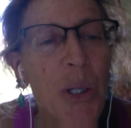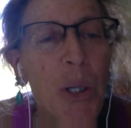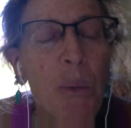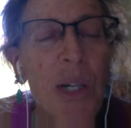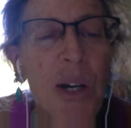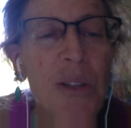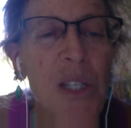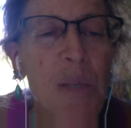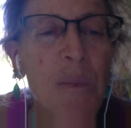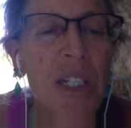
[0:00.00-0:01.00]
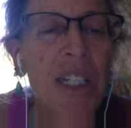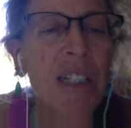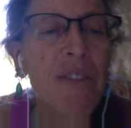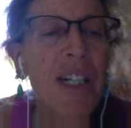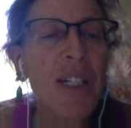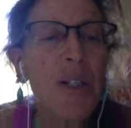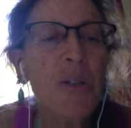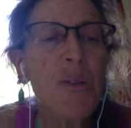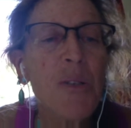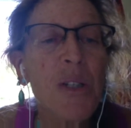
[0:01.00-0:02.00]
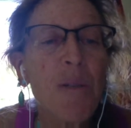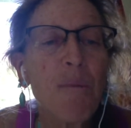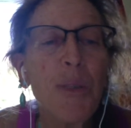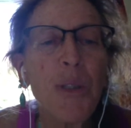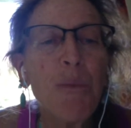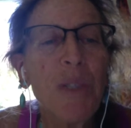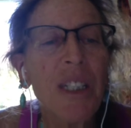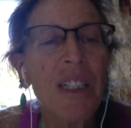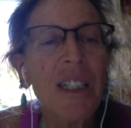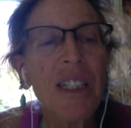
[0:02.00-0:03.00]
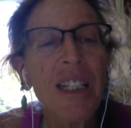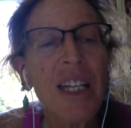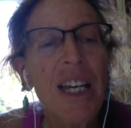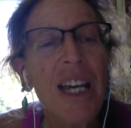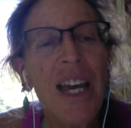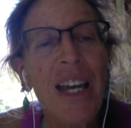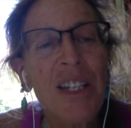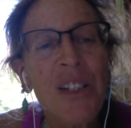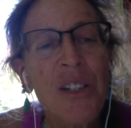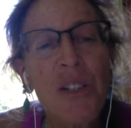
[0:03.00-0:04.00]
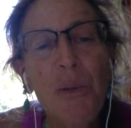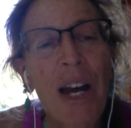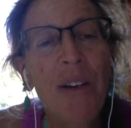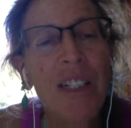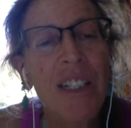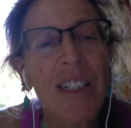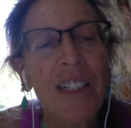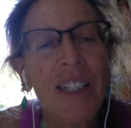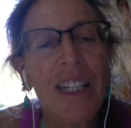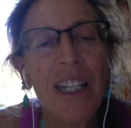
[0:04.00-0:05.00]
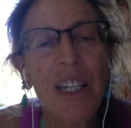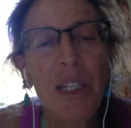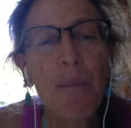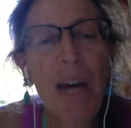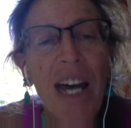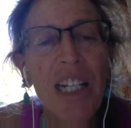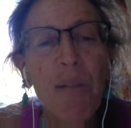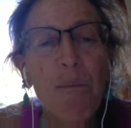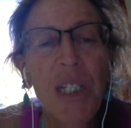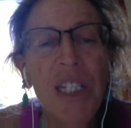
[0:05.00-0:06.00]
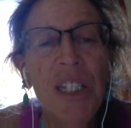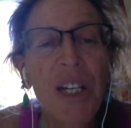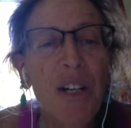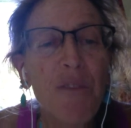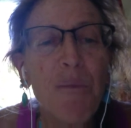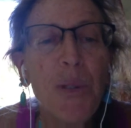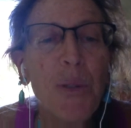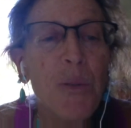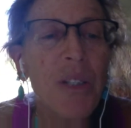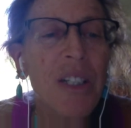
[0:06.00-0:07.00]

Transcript: We are the spinning of echoes, blooming and drowning in the backbeat of moon.